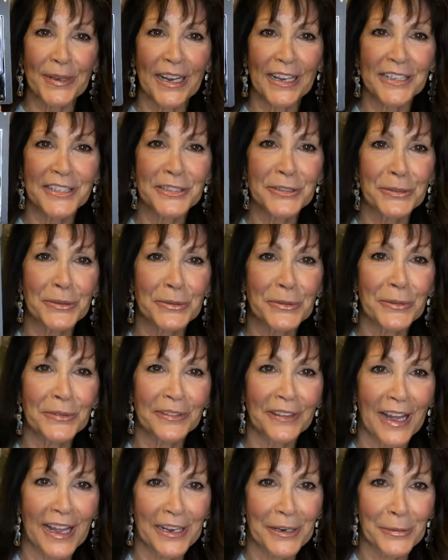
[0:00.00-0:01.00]
I do
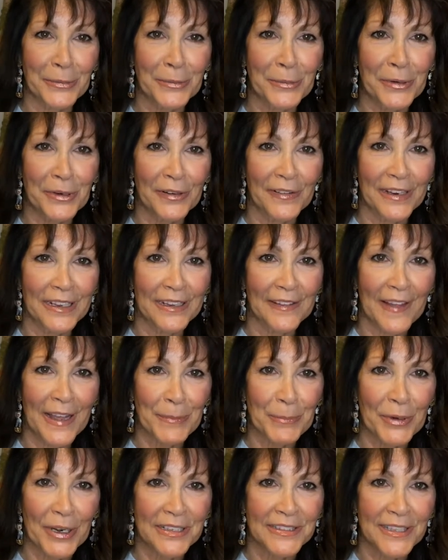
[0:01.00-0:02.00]
like Aurora, and that
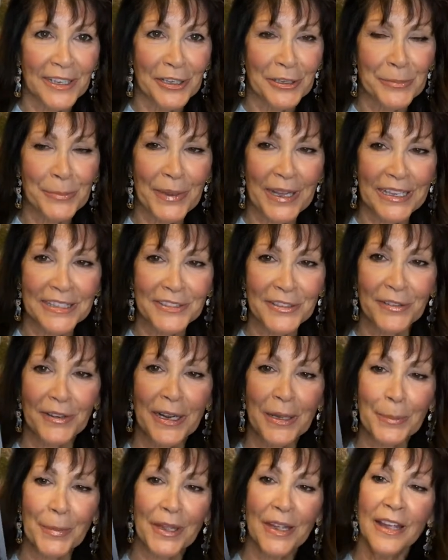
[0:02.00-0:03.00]
price I couldn't pass her
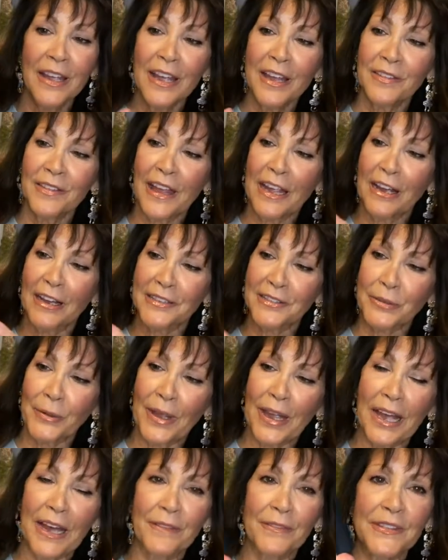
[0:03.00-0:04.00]
up. They also
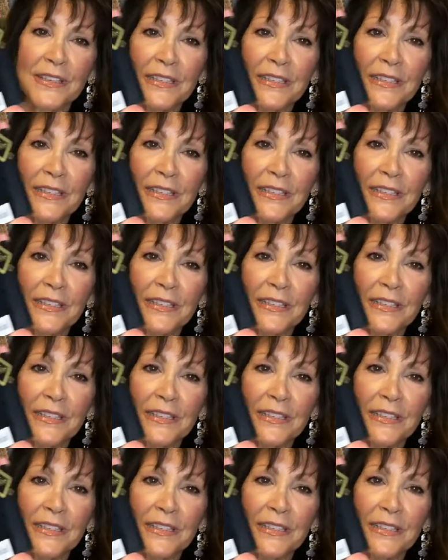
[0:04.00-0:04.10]
have the